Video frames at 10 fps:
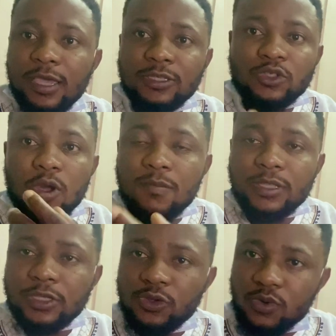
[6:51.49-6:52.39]
somebody
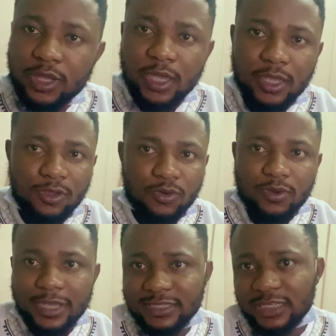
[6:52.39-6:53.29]
in uk and
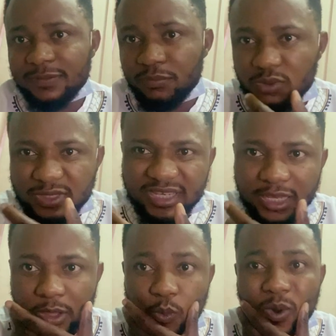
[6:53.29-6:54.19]
us is
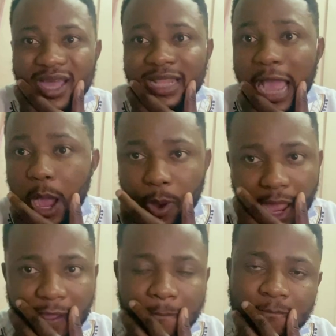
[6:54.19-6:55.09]
putting one
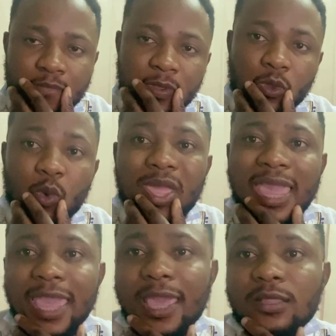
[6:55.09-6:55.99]
hour to
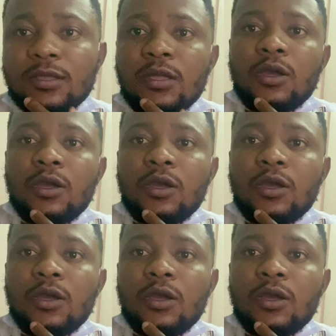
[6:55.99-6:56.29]
earn